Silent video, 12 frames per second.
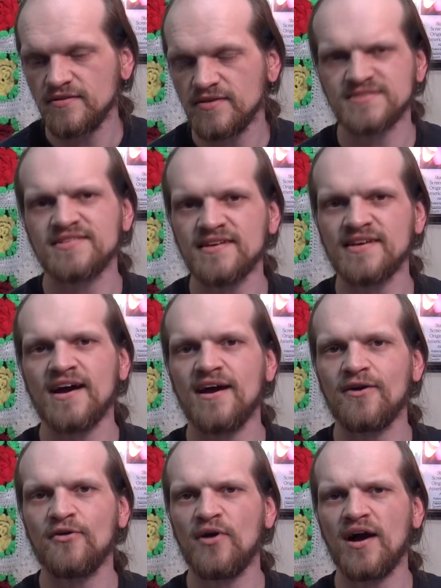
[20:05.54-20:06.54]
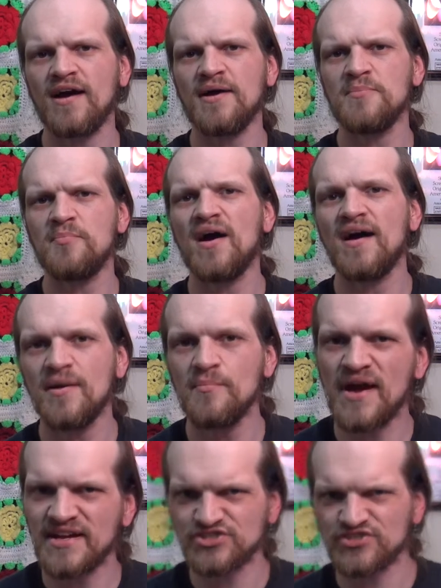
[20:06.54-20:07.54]
It's like how I buy
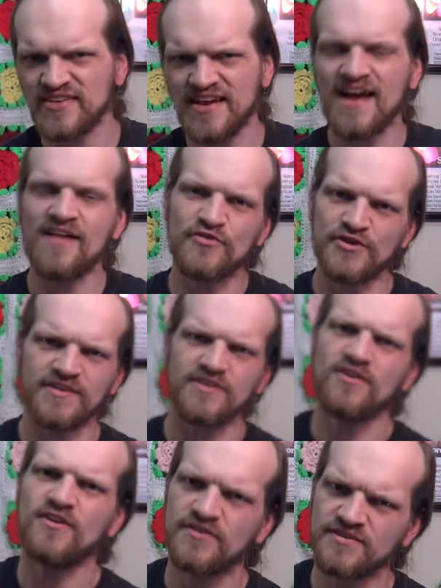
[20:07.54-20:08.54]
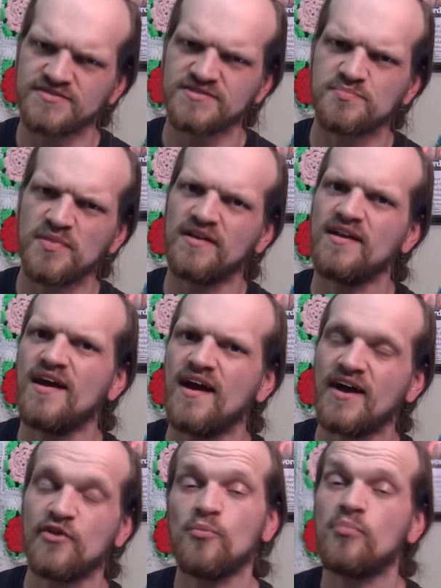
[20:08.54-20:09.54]
Magic the Gathering cards, but
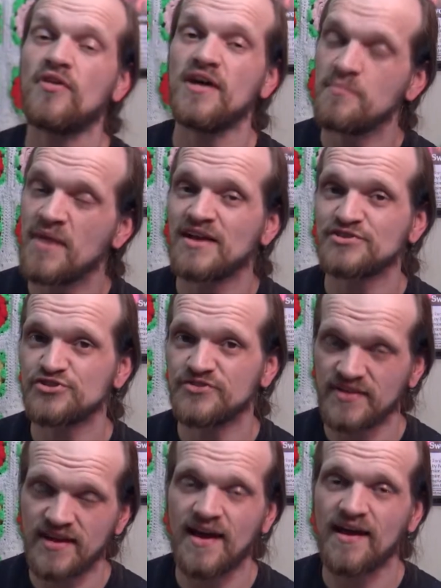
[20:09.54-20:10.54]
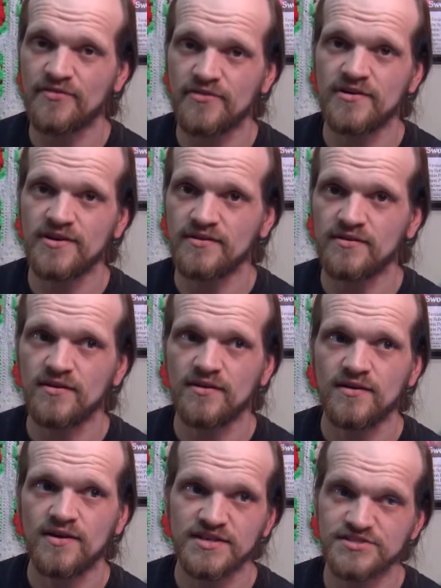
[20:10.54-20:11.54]
I don't play Magic the Gathering.
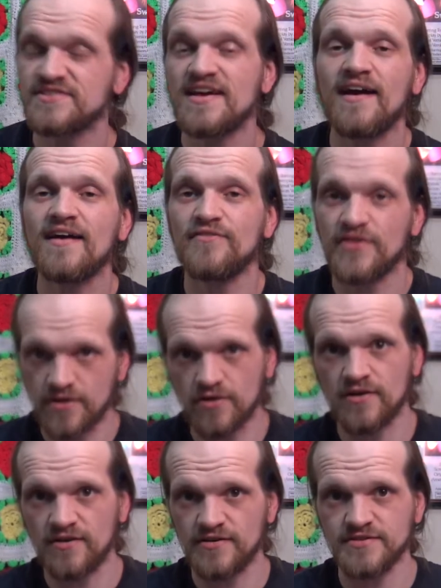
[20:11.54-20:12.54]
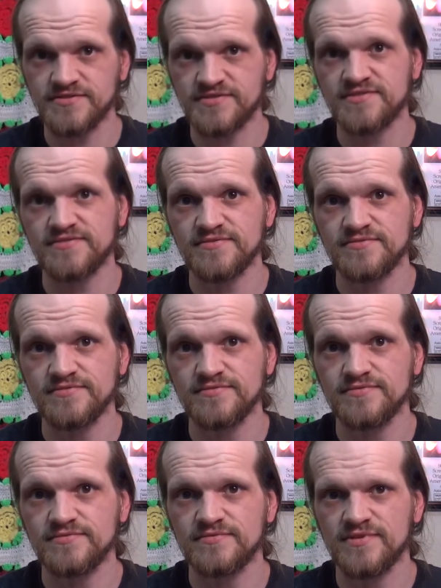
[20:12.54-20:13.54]
I just have the cards.
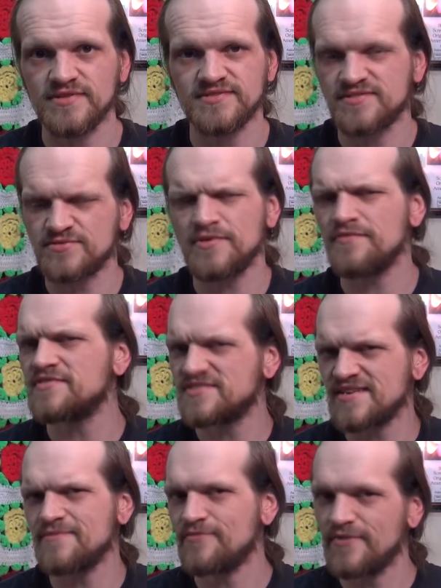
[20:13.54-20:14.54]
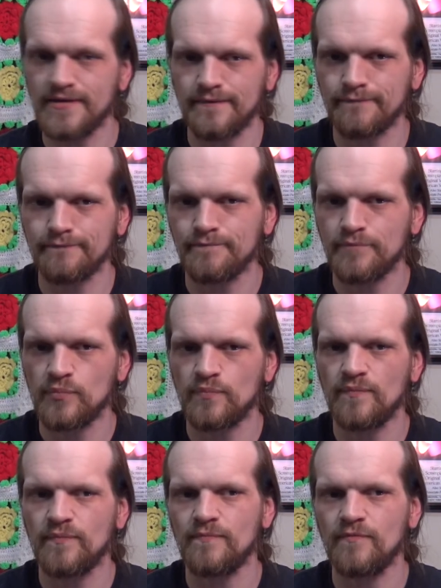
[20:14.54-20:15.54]
And it's sort of the same thing.
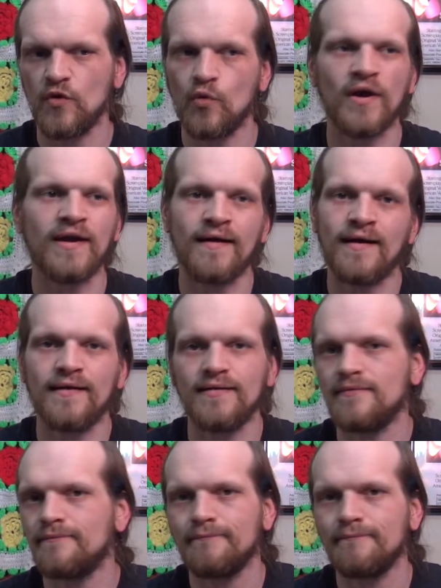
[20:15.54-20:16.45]
Or not.